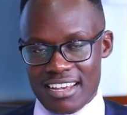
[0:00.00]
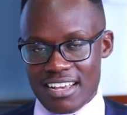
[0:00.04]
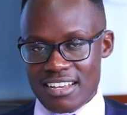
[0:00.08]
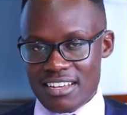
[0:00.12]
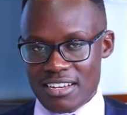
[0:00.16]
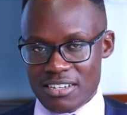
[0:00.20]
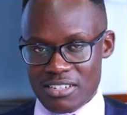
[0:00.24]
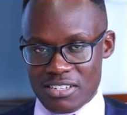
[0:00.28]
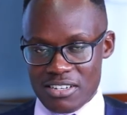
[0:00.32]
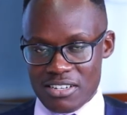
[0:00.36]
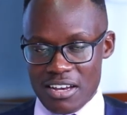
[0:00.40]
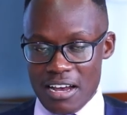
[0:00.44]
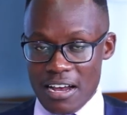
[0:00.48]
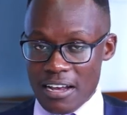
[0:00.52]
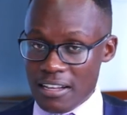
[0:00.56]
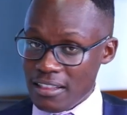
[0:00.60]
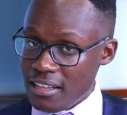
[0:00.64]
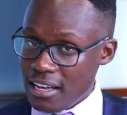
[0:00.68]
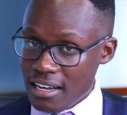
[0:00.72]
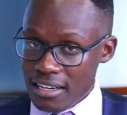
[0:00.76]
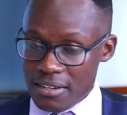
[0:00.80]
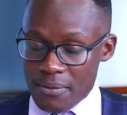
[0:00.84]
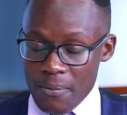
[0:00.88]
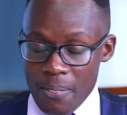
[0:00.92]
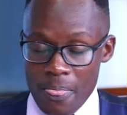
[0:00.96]
Kenya, saying
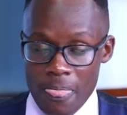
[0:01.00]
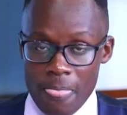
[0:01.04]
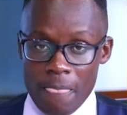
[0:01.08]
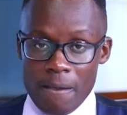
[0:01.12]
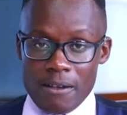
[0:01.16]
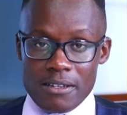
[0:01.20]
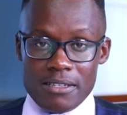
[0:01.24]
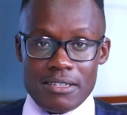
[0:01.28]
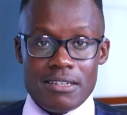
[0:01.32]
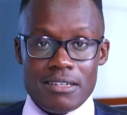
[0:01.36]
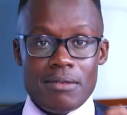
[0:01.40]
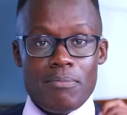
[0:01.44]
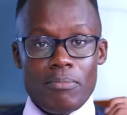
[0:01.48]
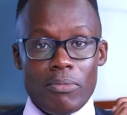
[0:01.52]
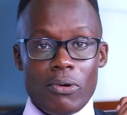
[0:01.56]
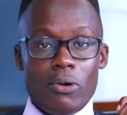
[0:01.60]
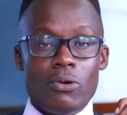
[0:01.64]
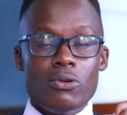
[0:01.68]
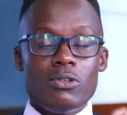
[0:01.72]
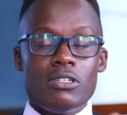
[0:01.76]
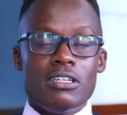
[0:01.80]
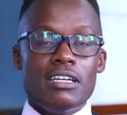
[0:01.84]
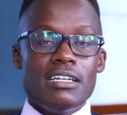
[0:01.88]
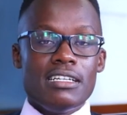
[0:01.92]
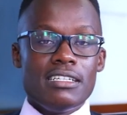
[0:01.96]
that it's
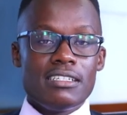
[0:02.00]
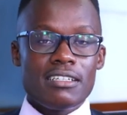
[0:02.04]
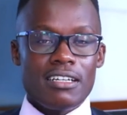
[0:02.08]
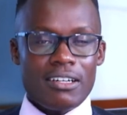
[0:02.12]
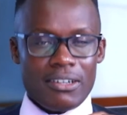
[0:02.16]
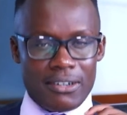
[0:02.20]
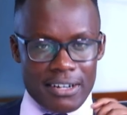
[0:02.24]
important.